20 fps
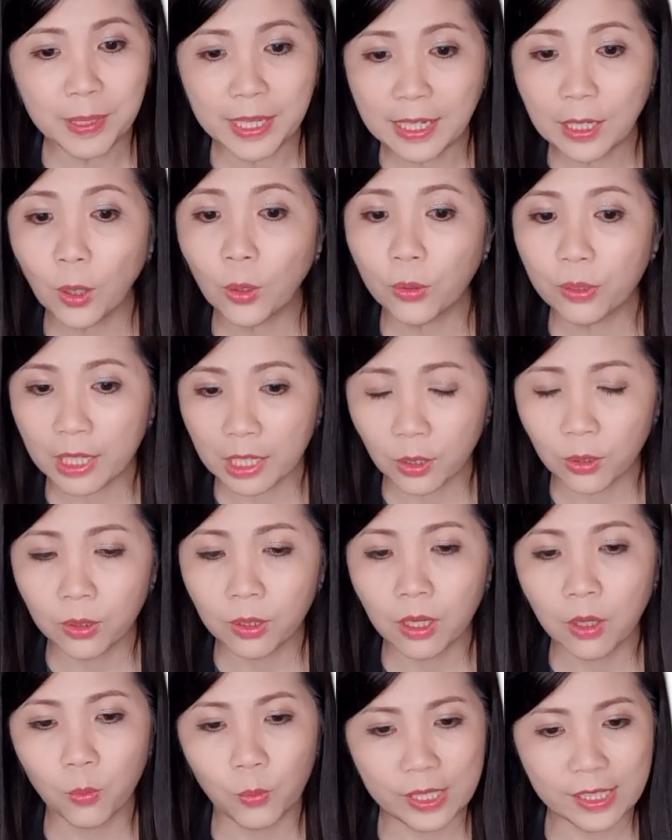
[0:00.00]

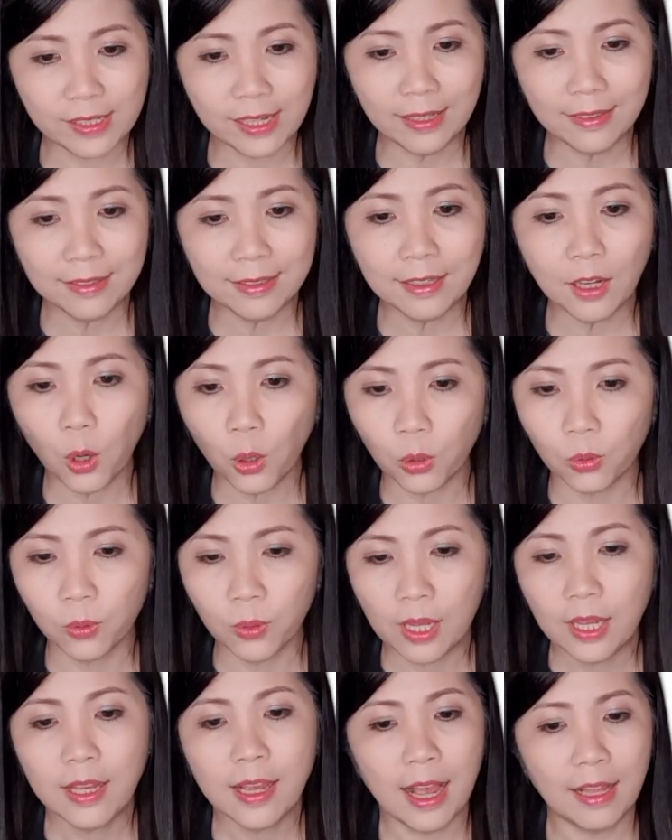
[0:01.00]
POQ with center O